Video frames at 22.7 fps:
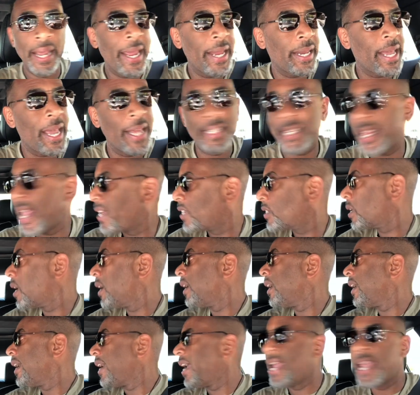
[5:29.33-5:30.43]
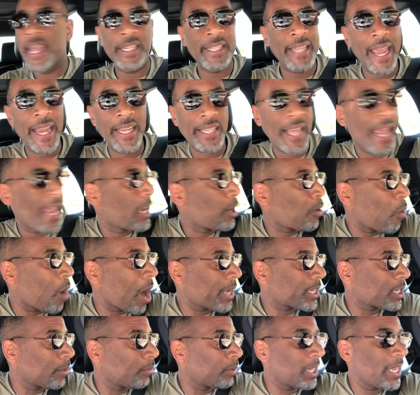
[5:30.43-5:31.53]
It, it takes it takes a
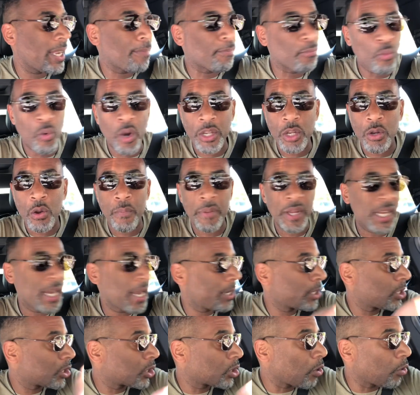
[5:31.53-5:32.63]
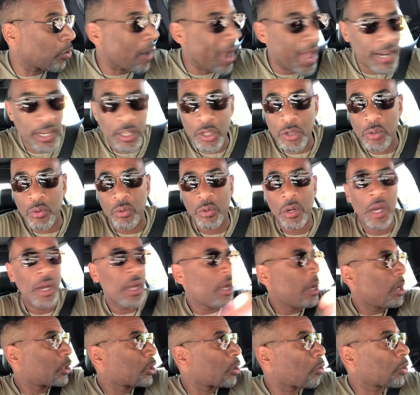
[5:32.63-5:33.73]
quantum leap when you begin to show gratitude.
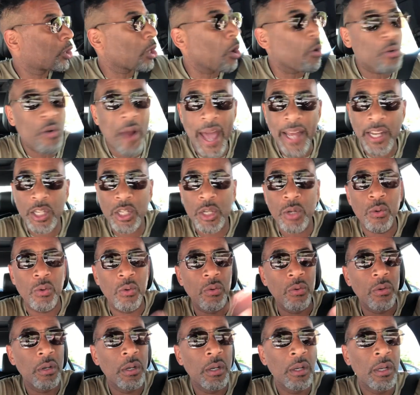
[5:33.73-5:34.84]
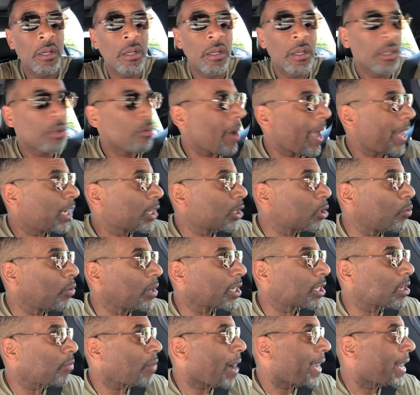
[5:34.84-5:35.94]
So show gratitude. Gratitude
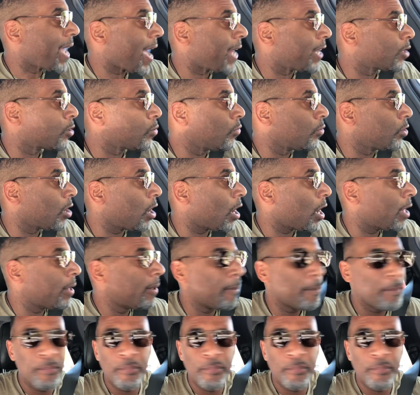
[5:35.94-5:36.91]
is the right attitude, y'all.